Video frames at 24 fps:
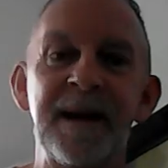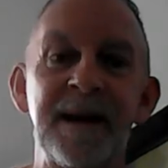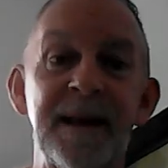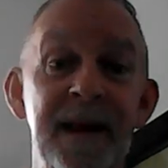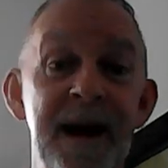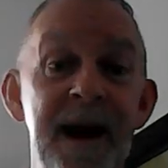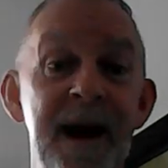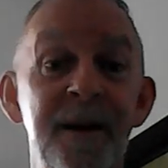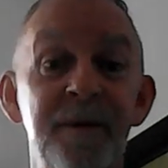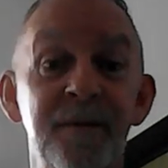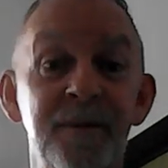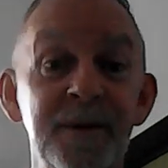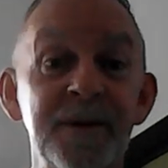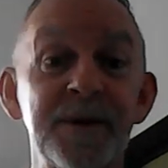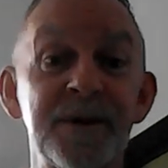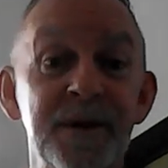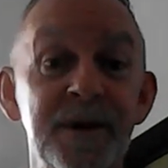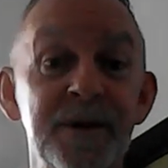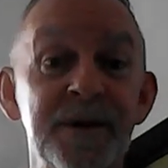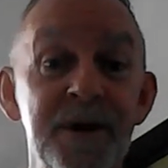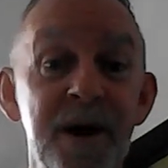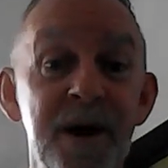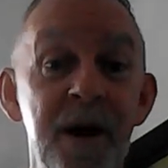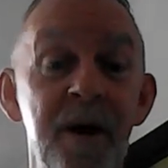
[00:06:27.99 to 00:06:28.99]
That was
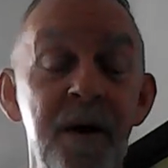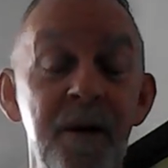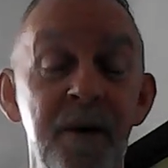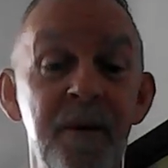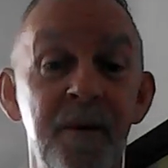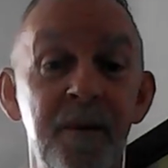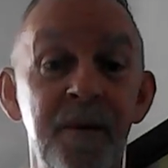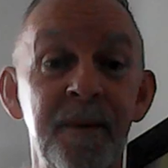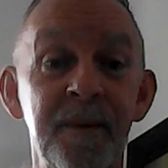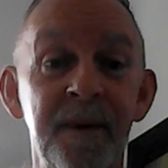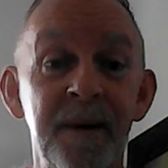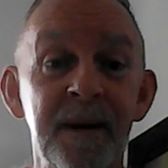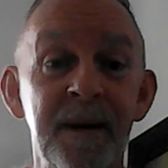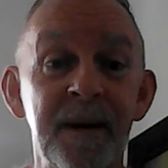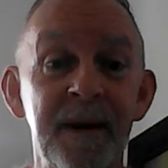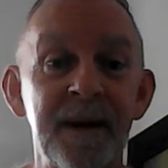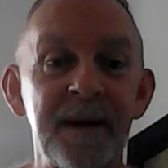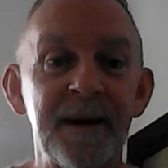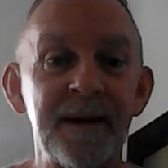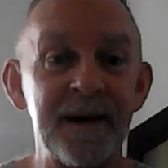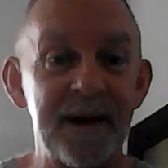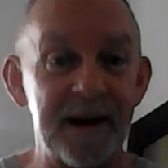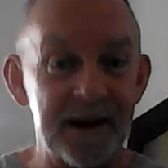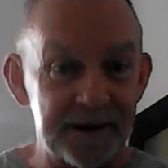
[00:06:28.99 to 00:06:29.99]
the song
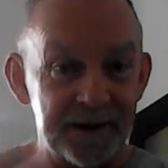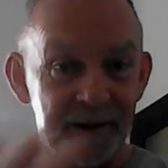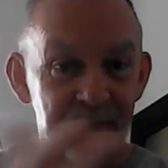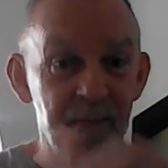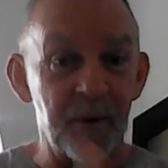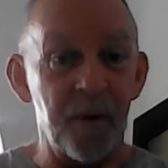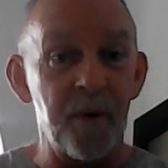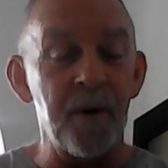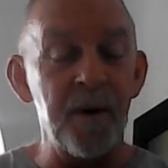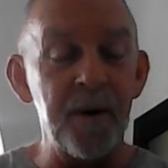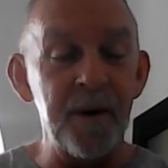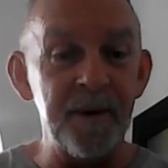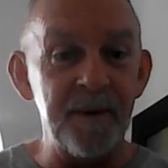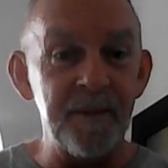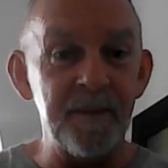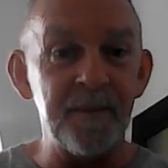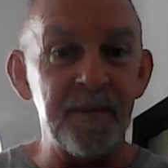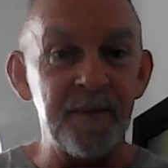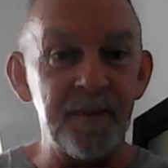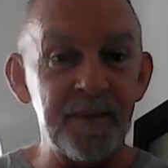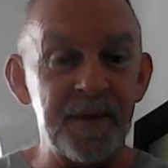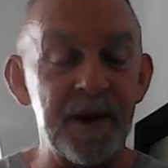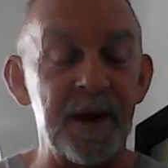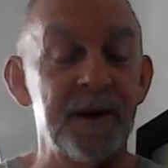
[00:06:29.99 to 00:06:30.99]
that the boy
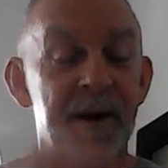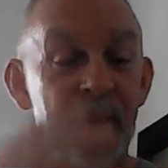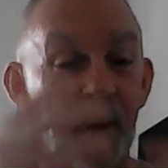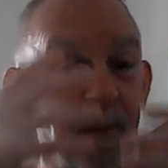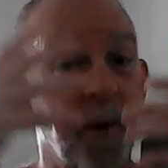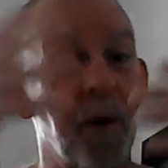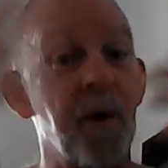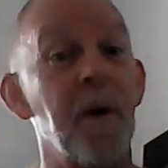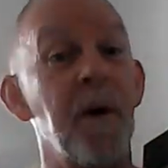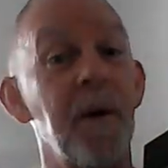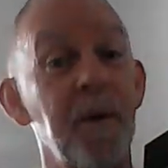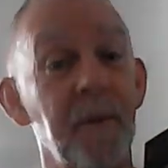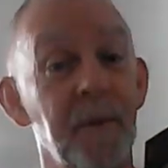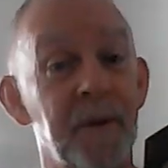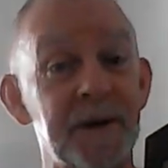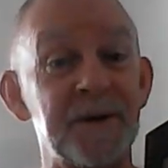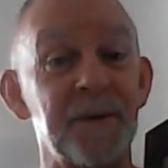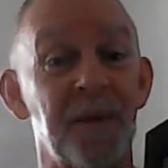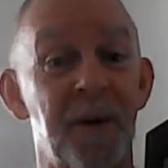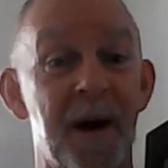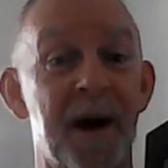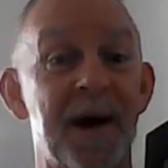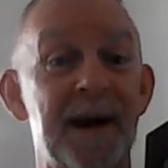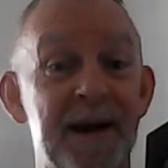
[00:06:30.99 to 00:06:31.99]
that the boy was
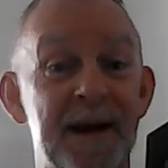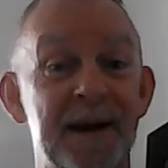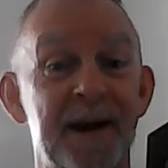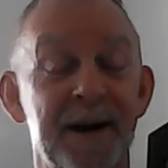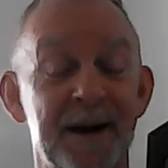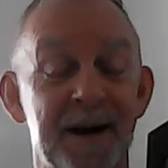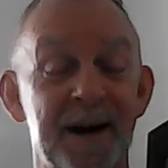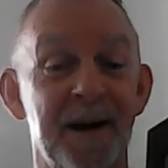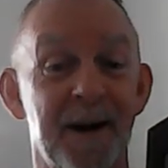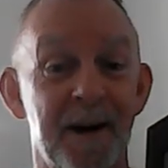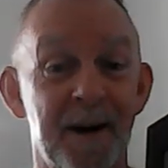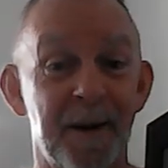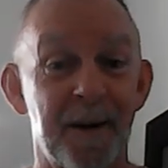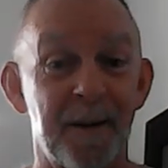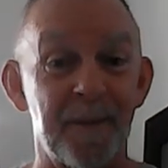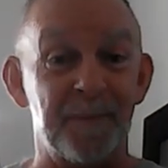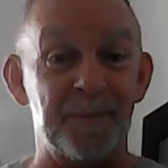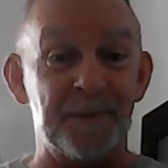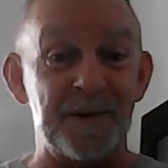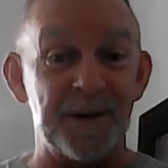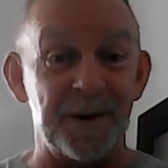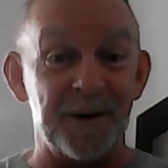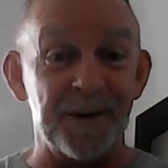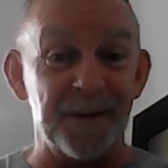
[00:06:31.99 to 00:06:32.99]
waking
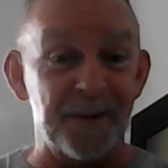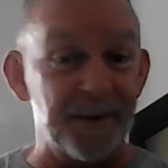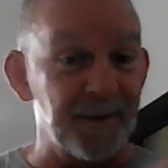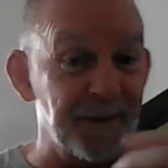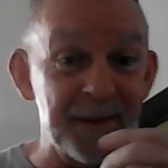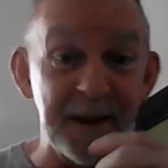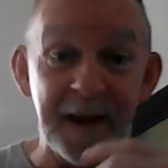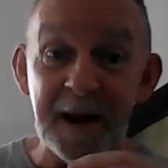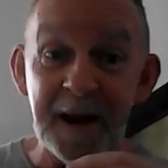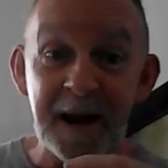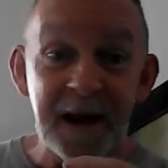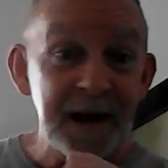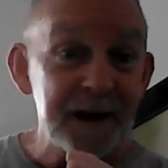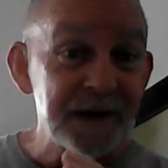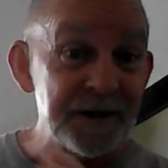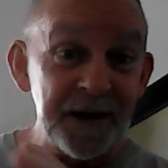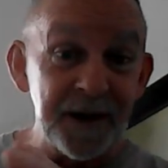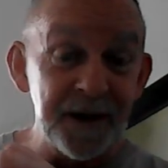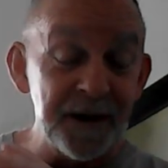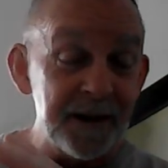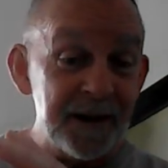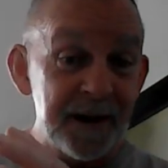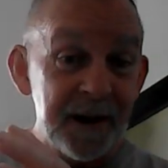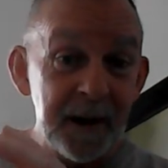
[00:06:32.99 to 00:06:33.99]
up to.
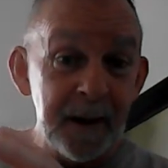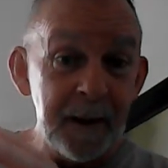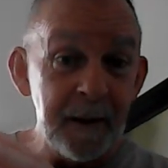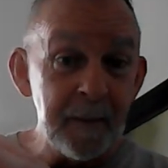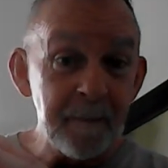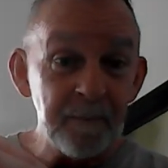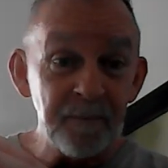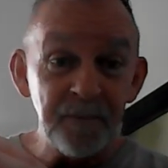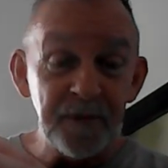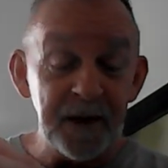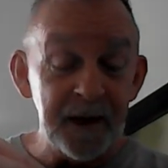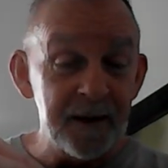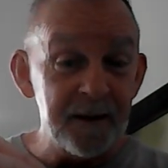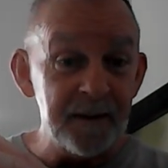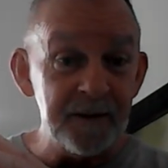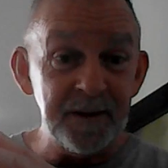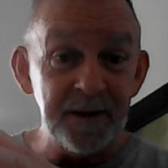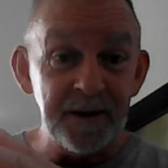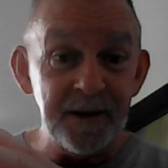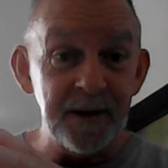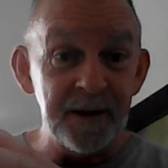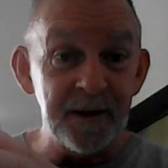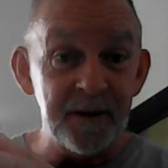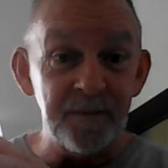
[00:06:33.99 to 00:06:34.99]
So
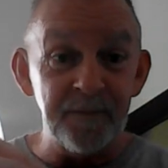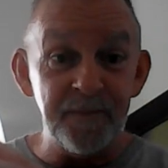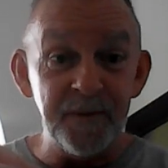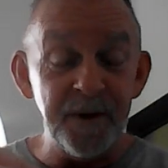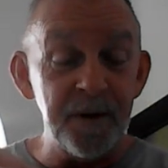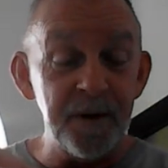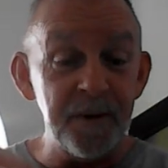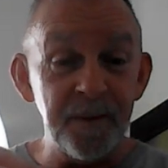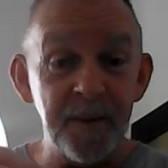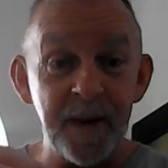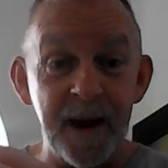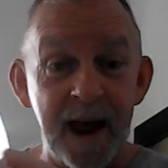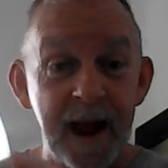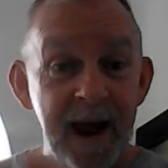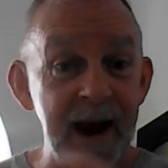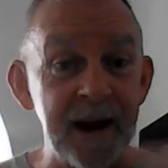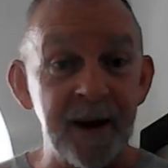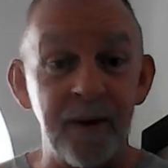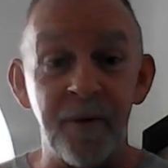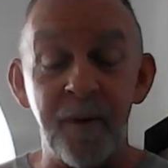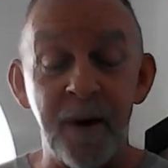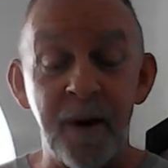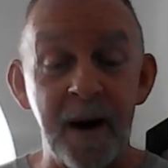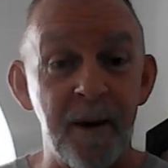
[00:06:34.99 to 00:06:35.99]
if you
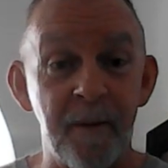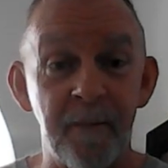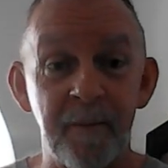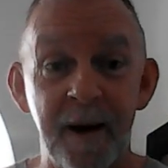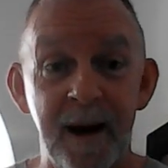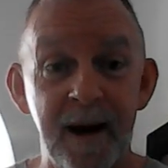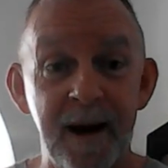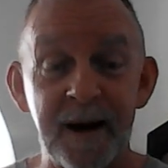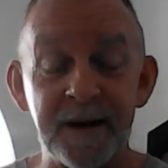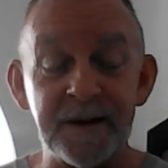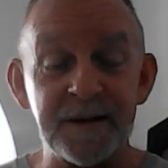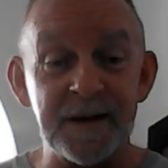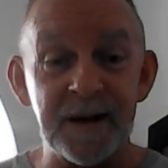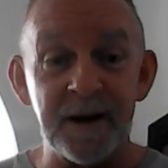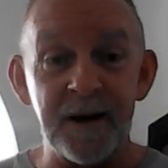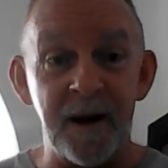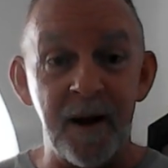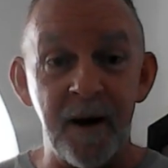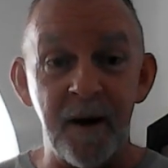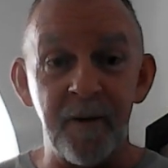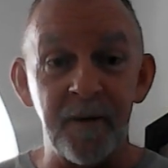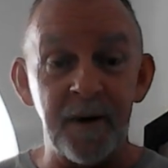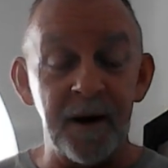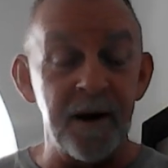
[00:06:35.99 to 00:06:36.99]
hang around boxing
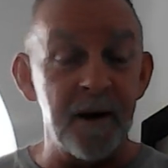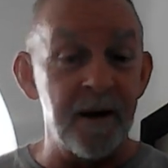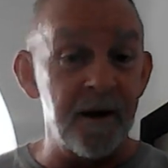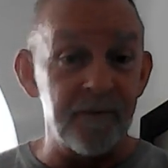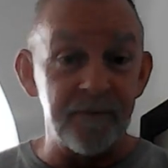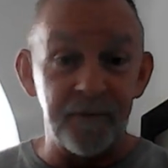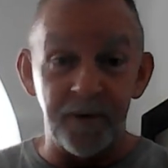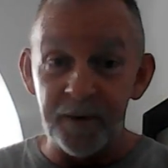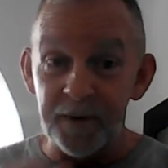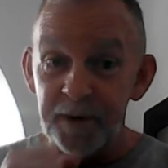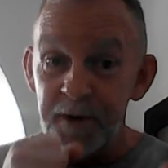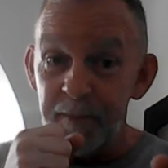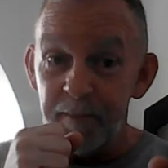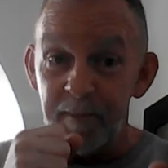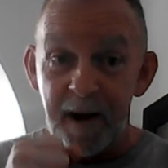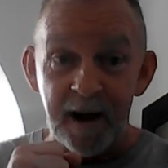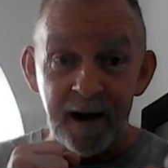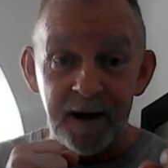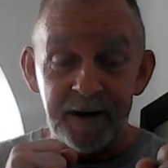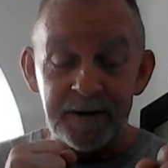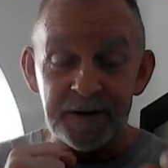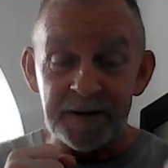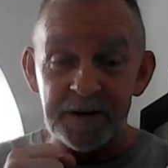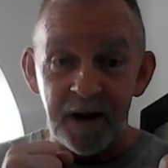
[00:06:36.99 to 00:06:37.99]
long enough, or you
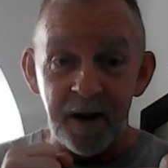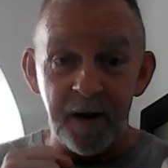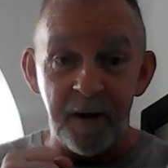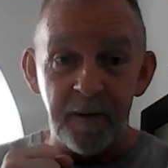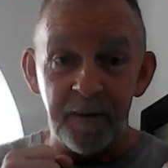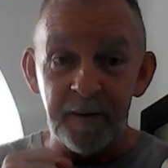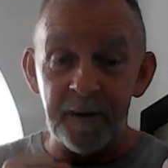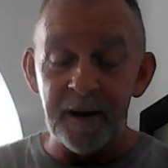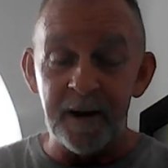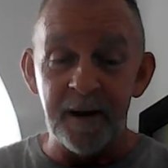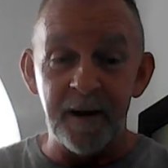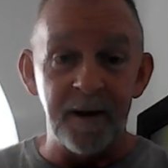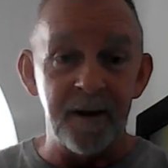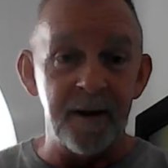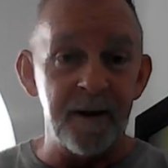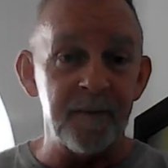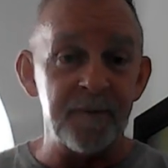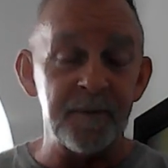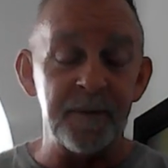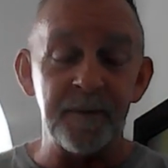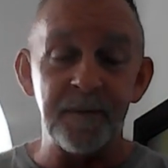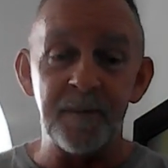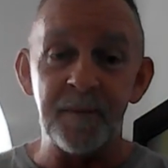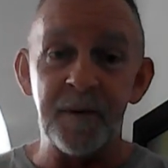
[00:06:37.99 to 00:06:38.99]
box long
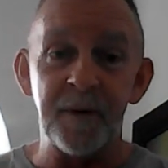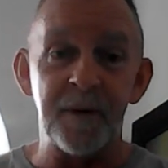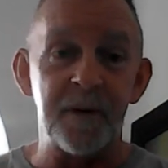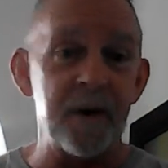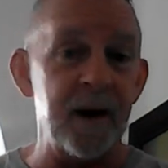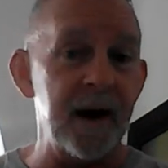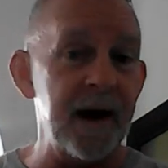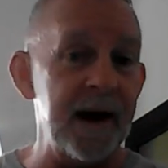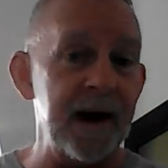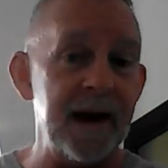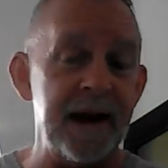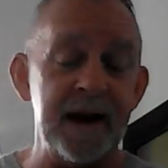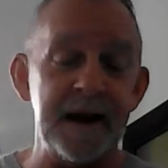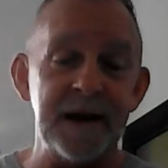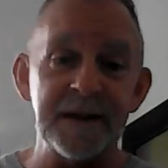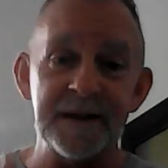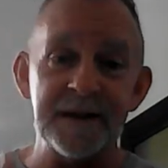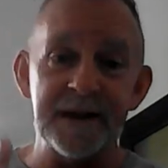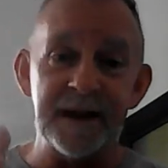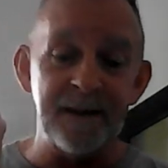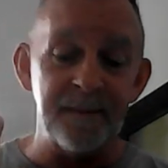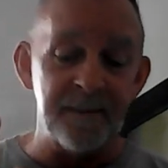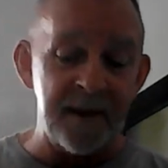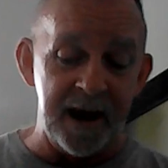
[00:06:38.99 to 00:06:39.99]
enough,
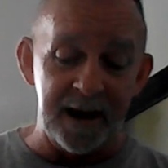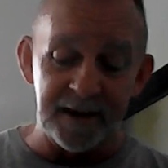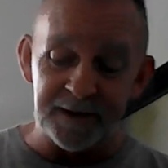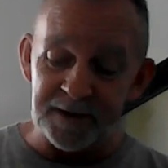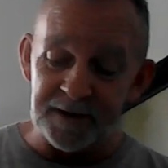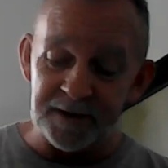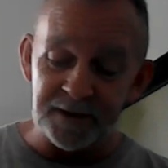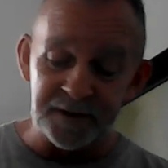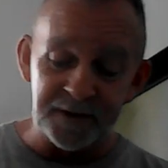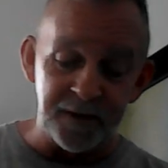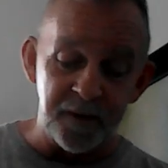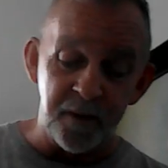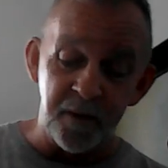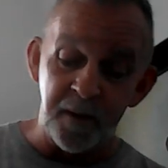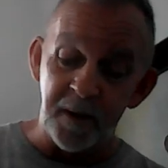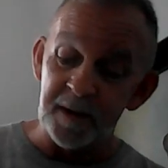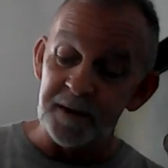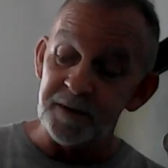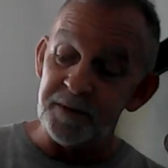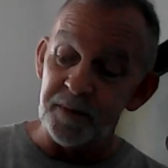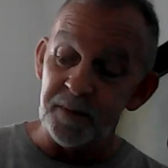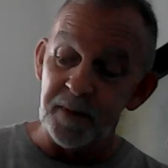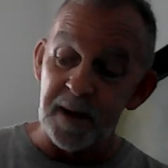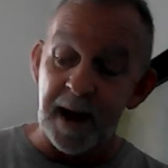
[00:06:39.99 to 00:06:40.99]
crazy mess is
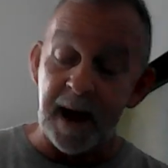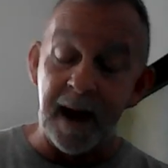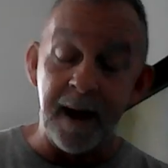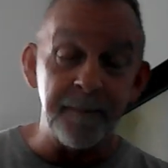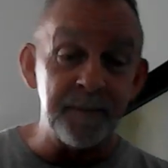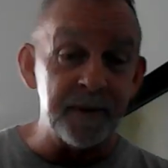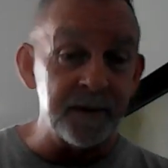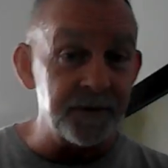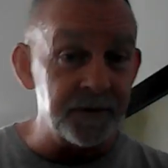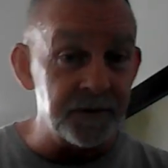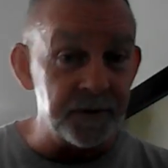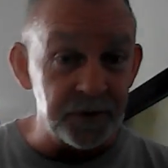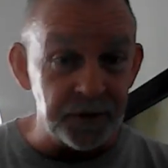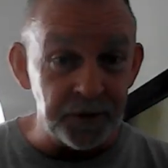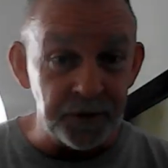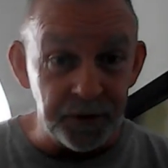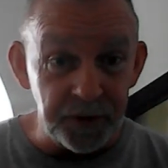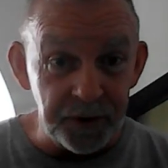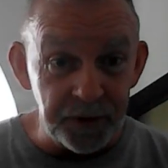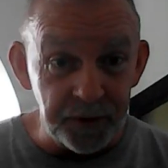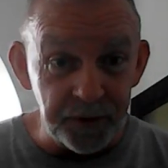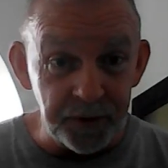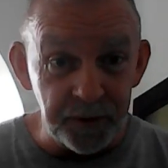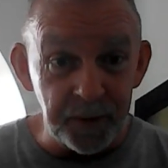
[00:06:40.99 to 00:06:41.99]
going to happen to
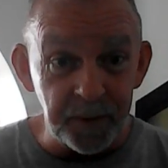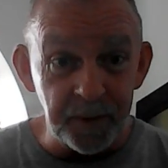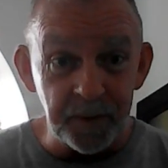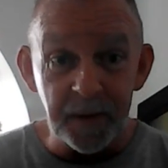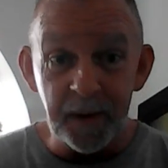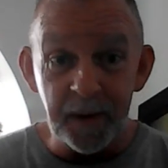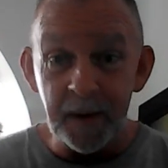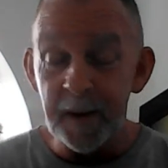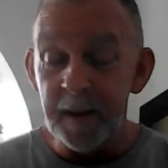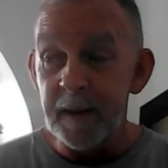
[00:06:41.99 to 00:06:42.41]
you.